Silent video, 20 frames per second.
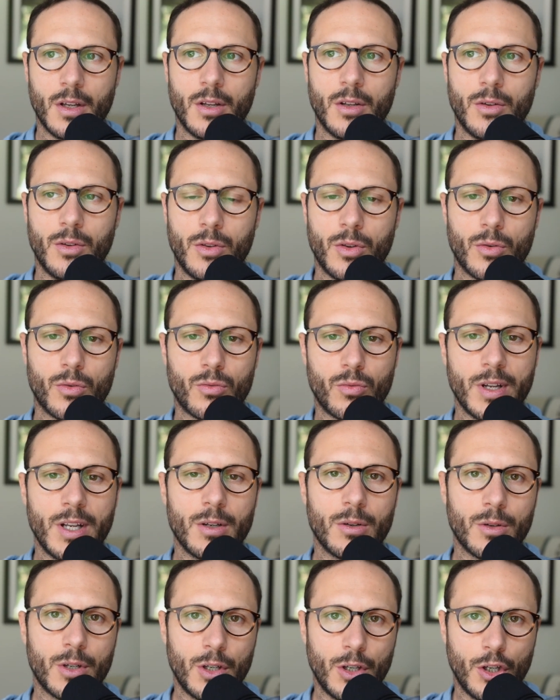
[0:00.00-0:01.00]
the
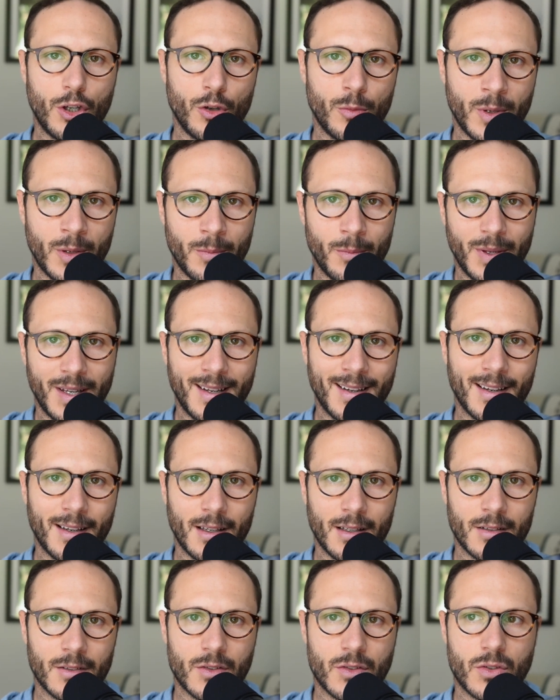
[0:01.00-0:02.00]
real human
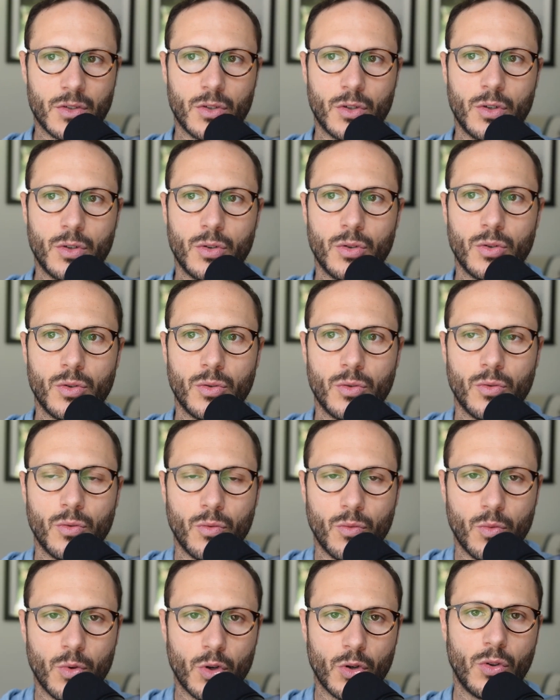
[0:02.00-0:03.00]
beings who
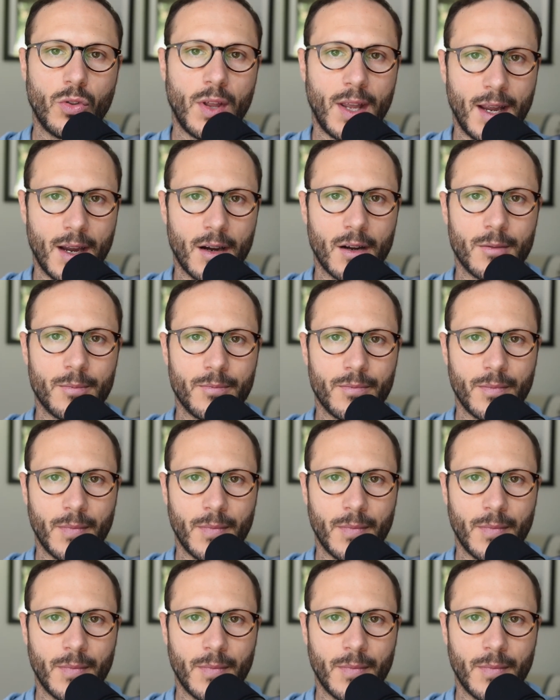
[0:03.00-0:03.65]
were there